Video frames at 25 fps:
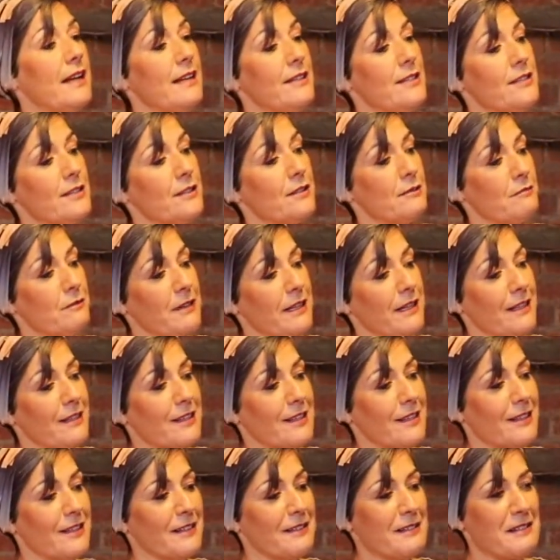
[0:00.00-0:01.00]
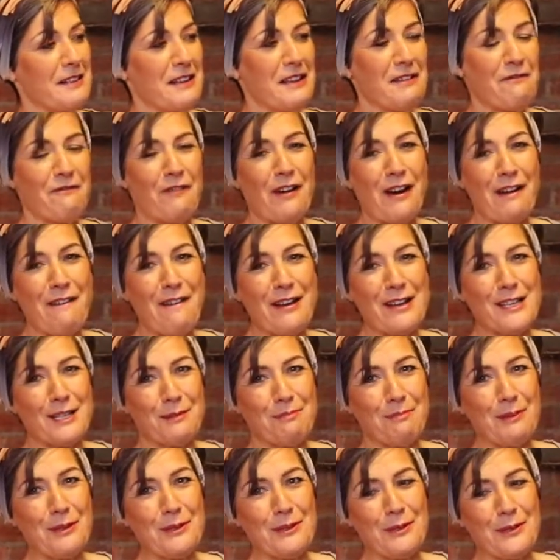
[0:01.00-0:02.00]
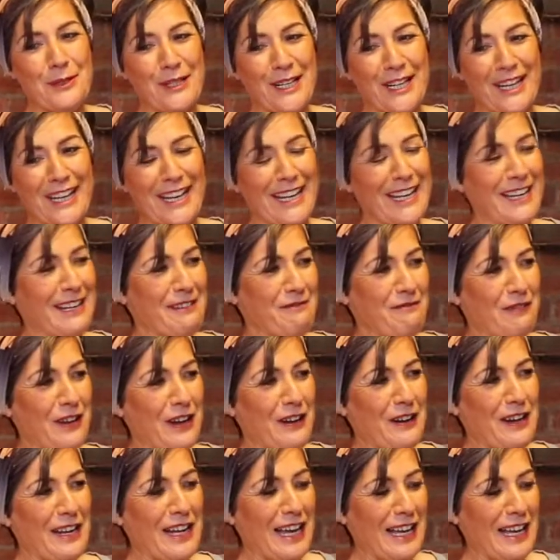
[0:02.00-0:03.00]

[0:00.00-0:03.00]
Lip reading: to end up with. Very spooky, very